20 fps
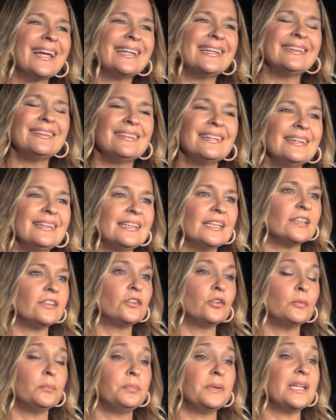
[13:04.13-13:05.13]
intended
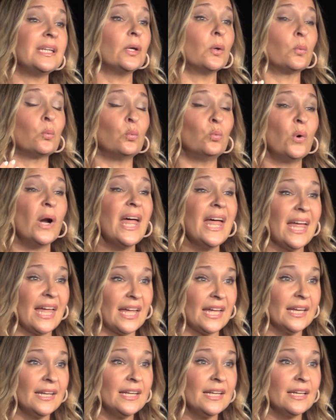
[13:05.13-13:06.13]
to be
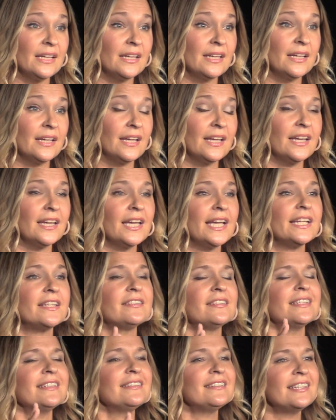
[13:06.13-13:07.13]
read. It's
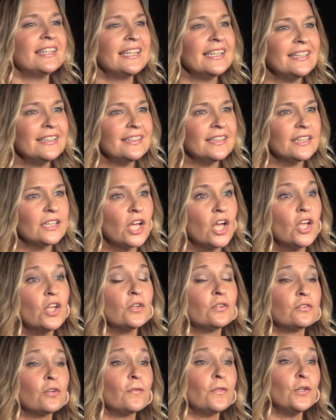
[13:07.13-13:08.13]
intended
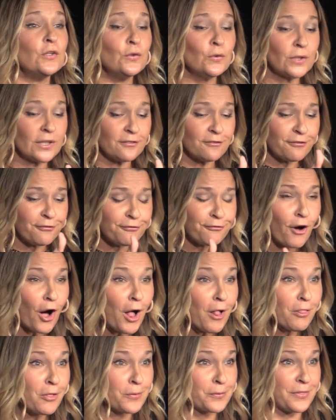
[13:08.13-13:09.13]
so that you can
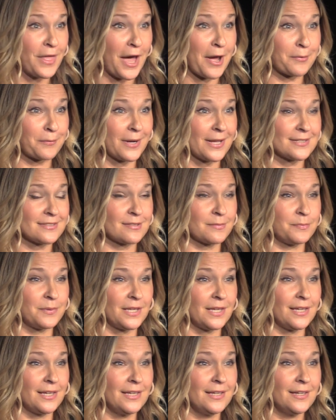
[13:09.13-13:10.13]
follow that
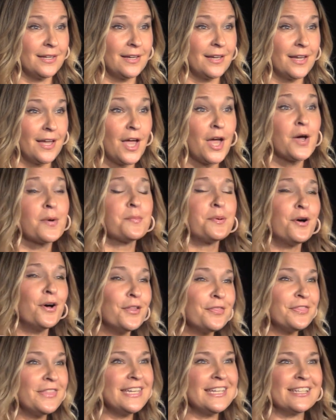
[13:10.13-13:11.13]
recipe,
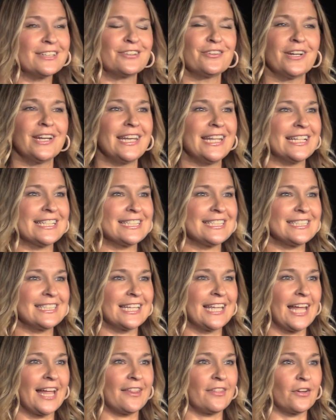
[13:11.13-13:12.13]
put the ingredients
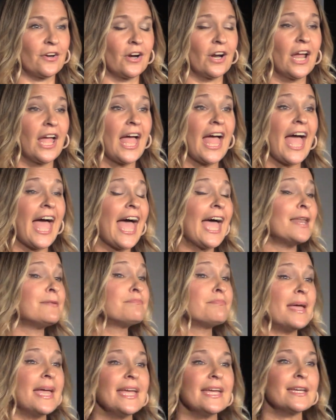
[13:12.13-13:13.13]
together, and
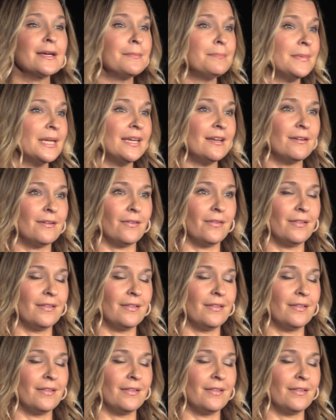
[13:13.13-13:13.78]
make a meal.